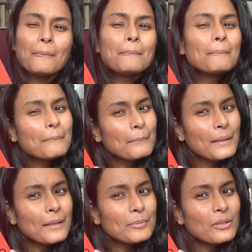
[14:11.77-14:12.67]

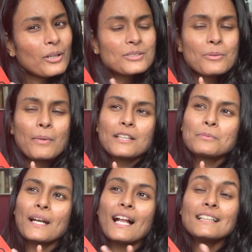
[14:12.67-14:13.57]
maybe not so much,
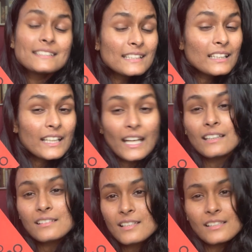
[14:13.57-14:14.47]
but I'd still rate
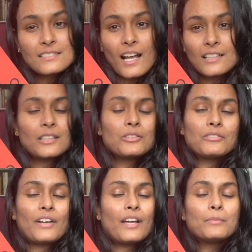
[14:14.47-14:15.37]
it 3 stars out of
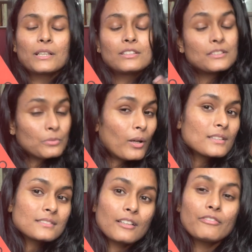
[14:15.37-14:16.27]
5 because it
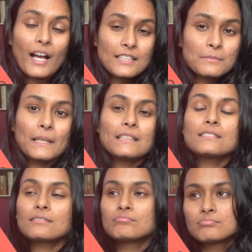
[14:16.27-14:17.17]
was a
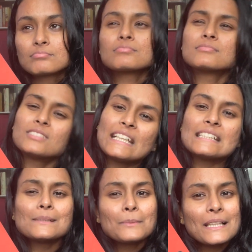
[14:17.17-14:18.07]
fast-paced,
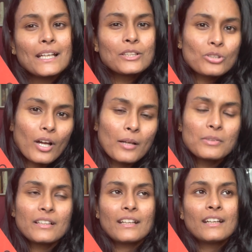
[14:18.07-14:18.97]
reasonably
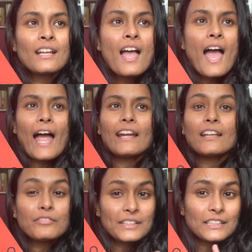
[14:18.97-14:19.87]
enjoyable read. And
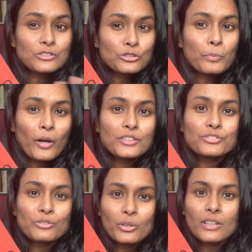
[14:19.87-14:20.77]
if these 2 points
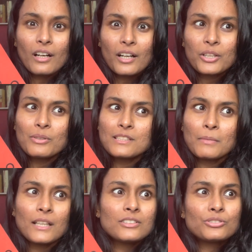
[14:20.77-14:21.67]
don't irk you as
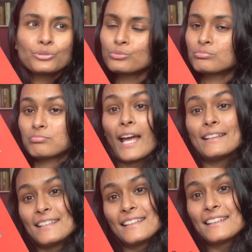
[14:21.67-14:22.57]
much, I
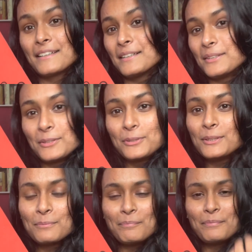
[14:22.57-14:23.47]
think you
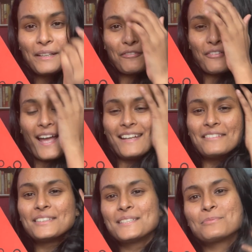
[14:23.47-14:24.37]
will be fine
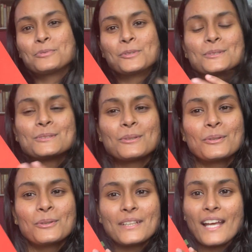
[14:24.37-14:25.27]
with this book.
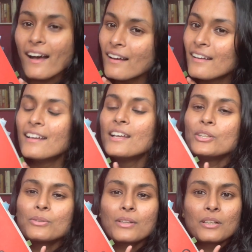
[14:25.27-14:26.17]
So yeah,
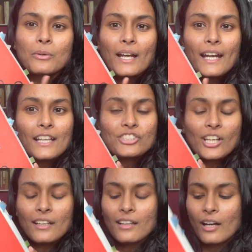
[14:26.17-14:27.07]
you can go ahead and
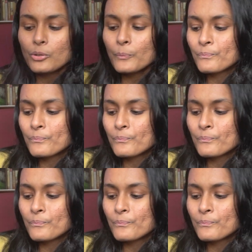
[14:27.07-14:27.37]
check it out.